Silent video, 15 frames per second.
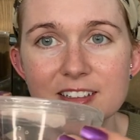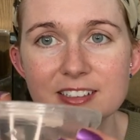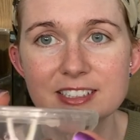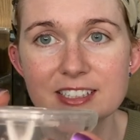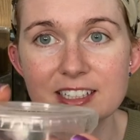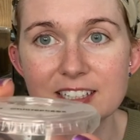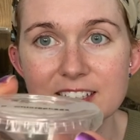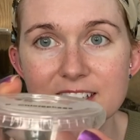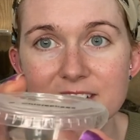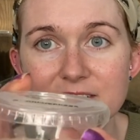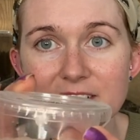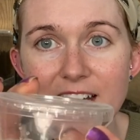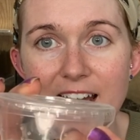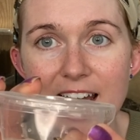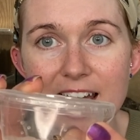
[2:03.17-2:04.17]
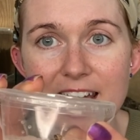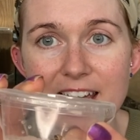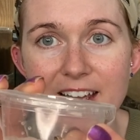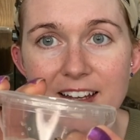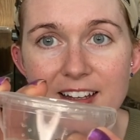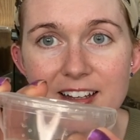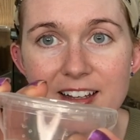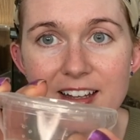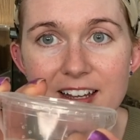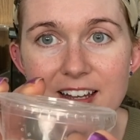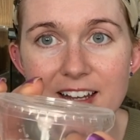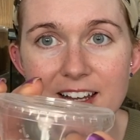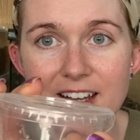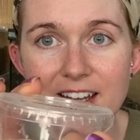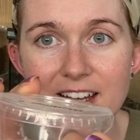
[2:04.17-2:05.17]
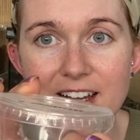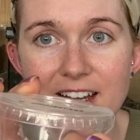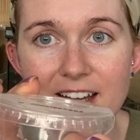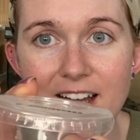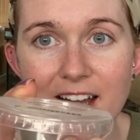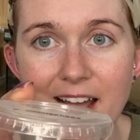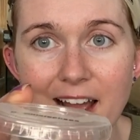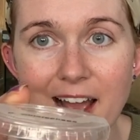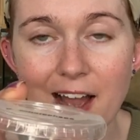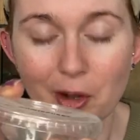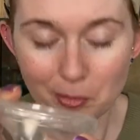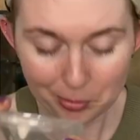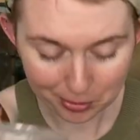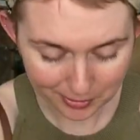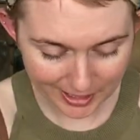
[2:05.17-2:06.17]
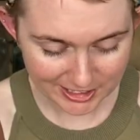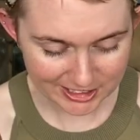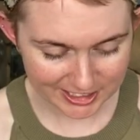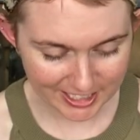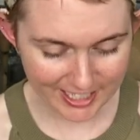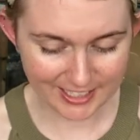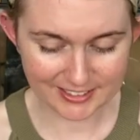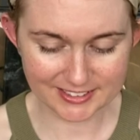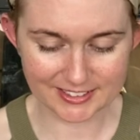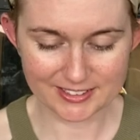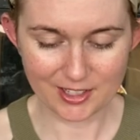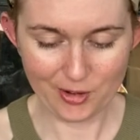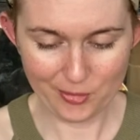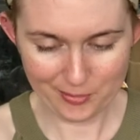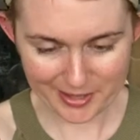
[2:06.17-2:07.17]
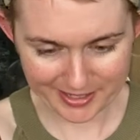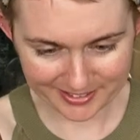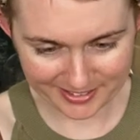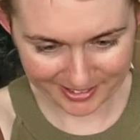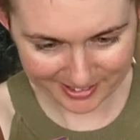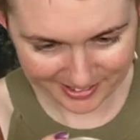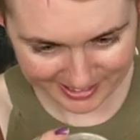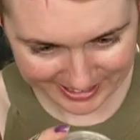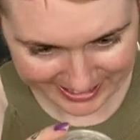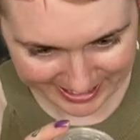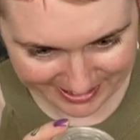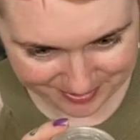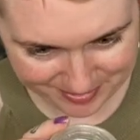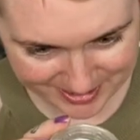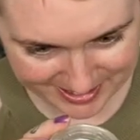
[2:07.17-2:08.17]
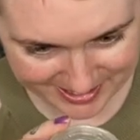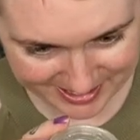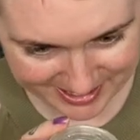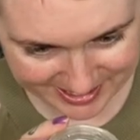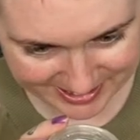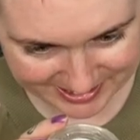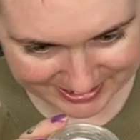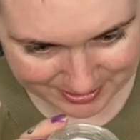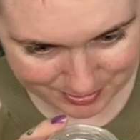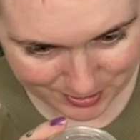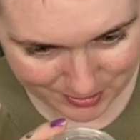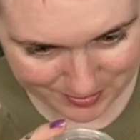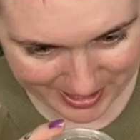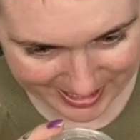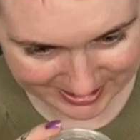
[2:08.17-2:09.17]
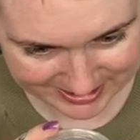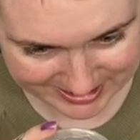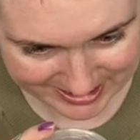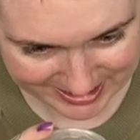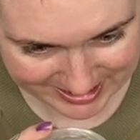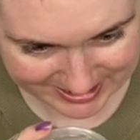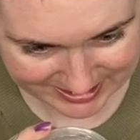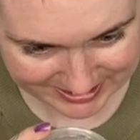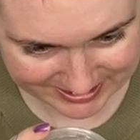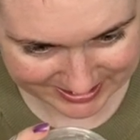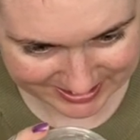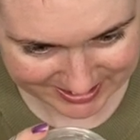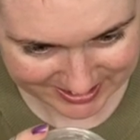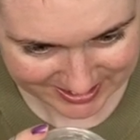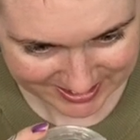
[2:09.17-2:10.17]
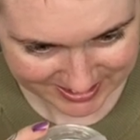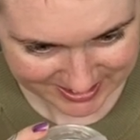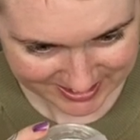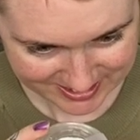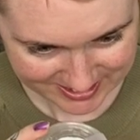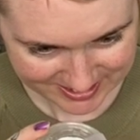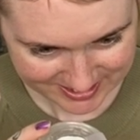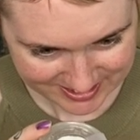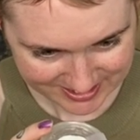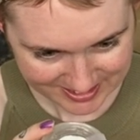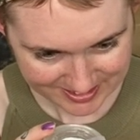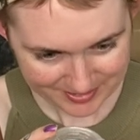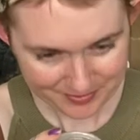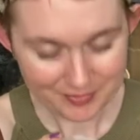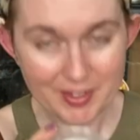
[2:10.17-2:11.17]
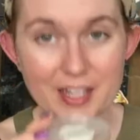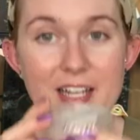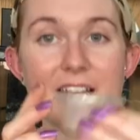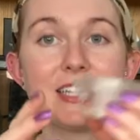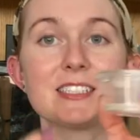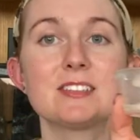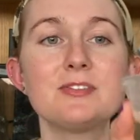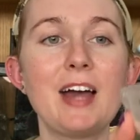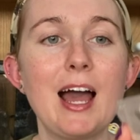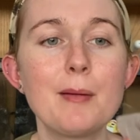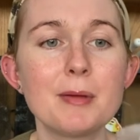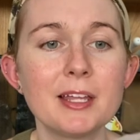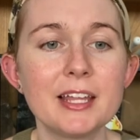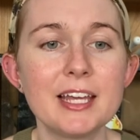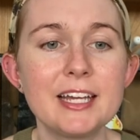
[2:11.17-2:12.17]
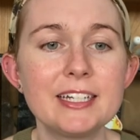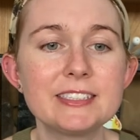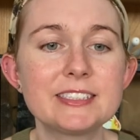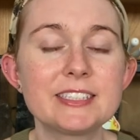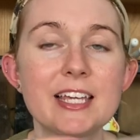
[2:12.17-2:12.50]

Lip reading: See that little guy? How precious! Oh my God, I've been needing some new mantis. And he's fabulous.